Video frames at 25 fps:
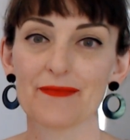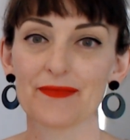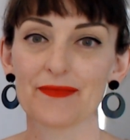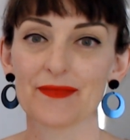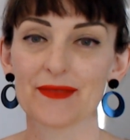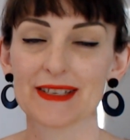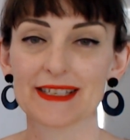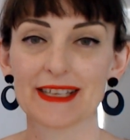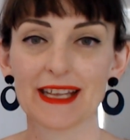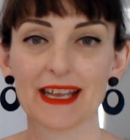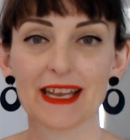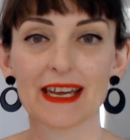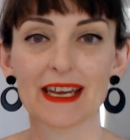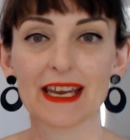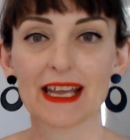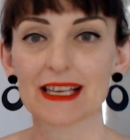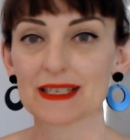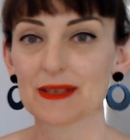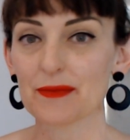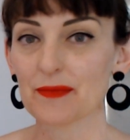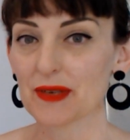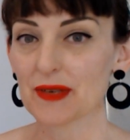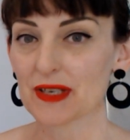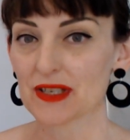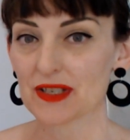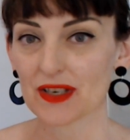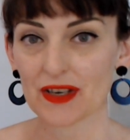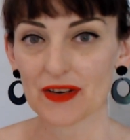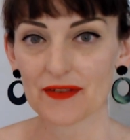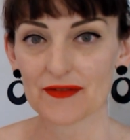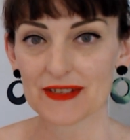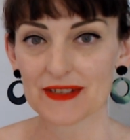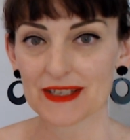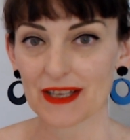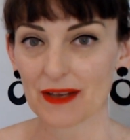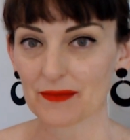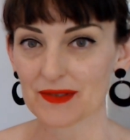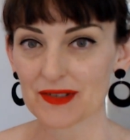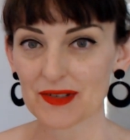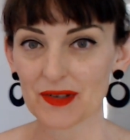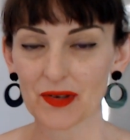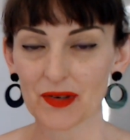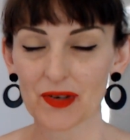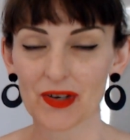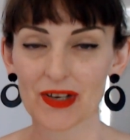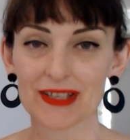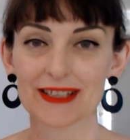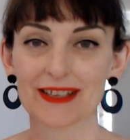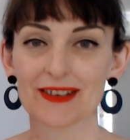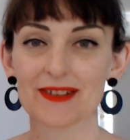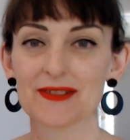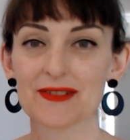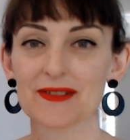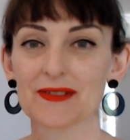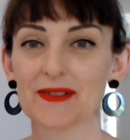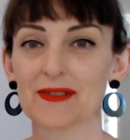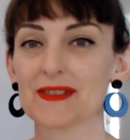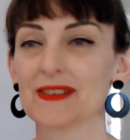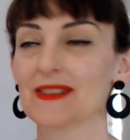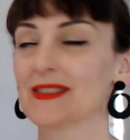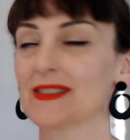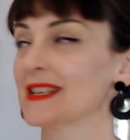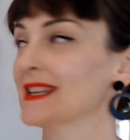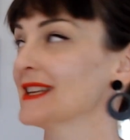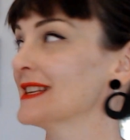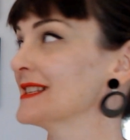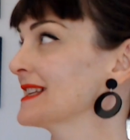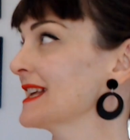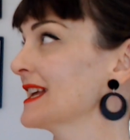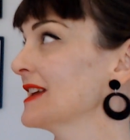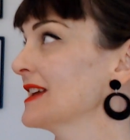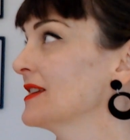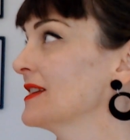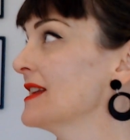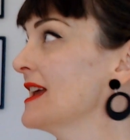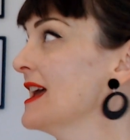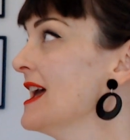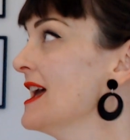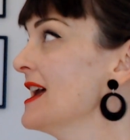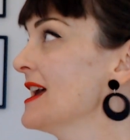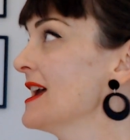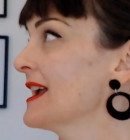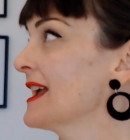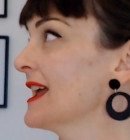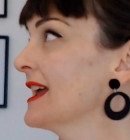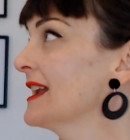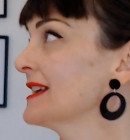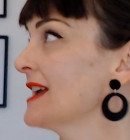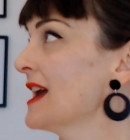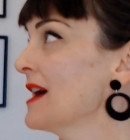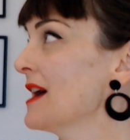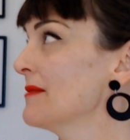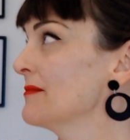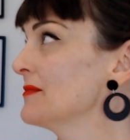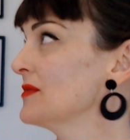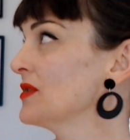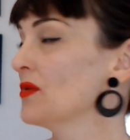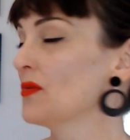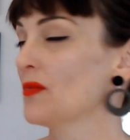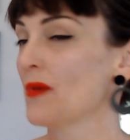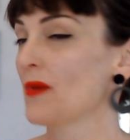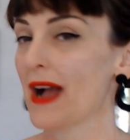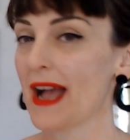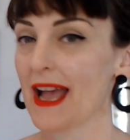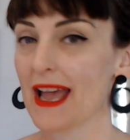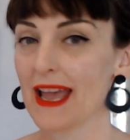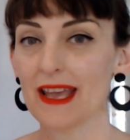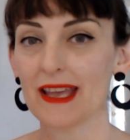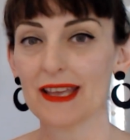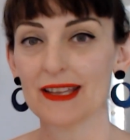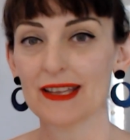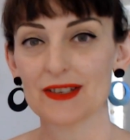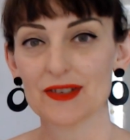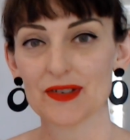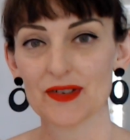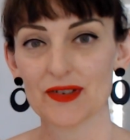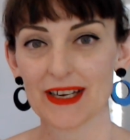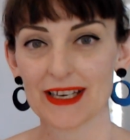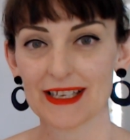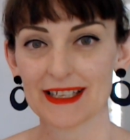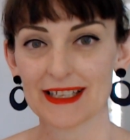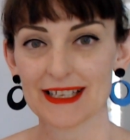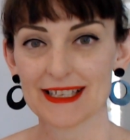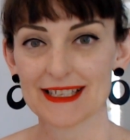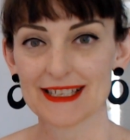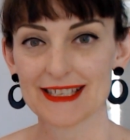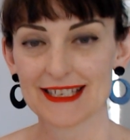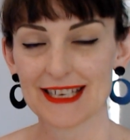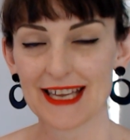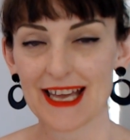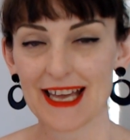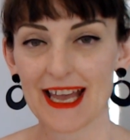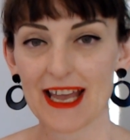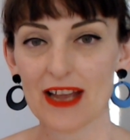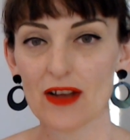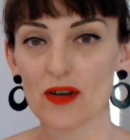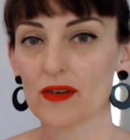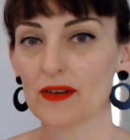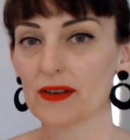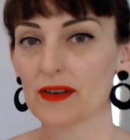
see an exhibition of some sort. Those sorts of things can come your way during this day. Or,